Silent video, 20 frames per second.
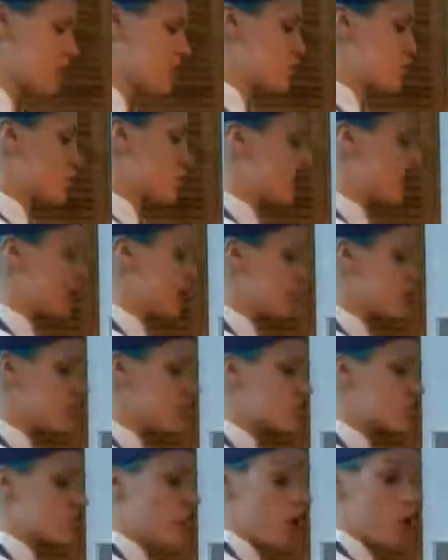It's really
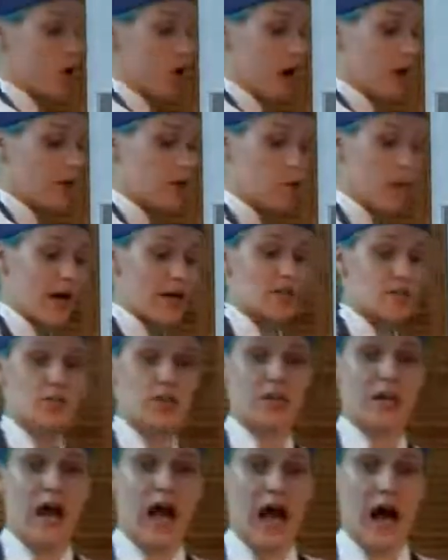strong, otherwise
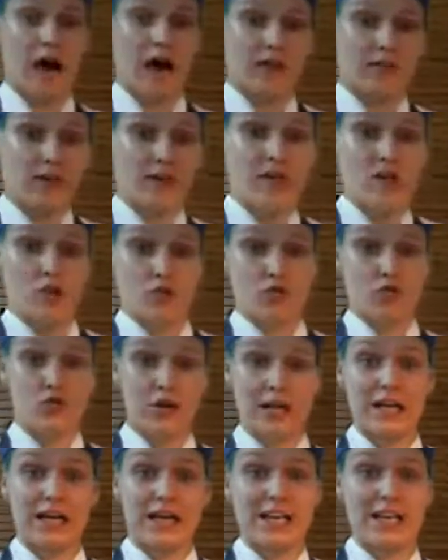you're going to have
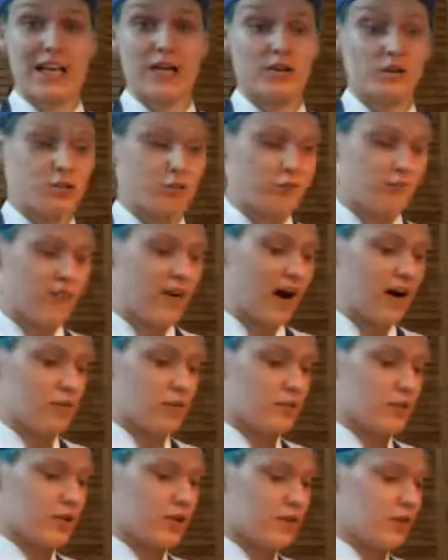really yellow,
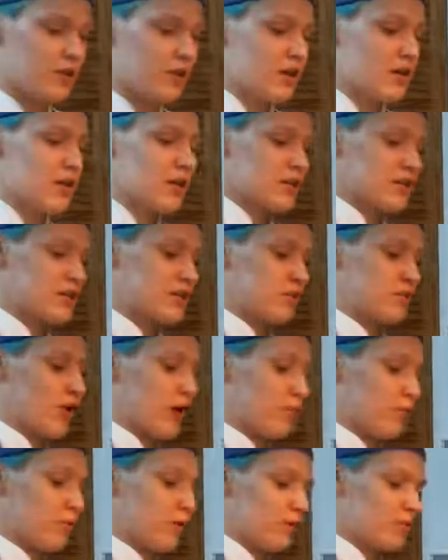vibrant
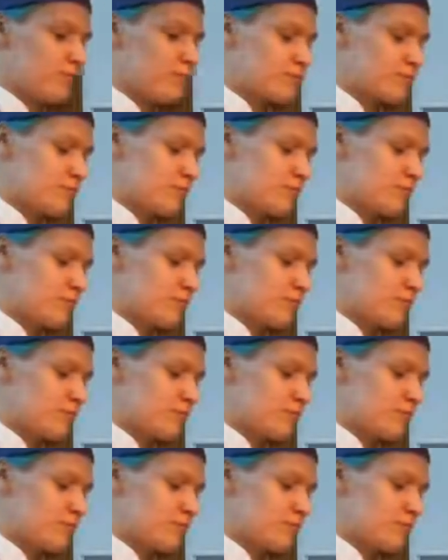scramble.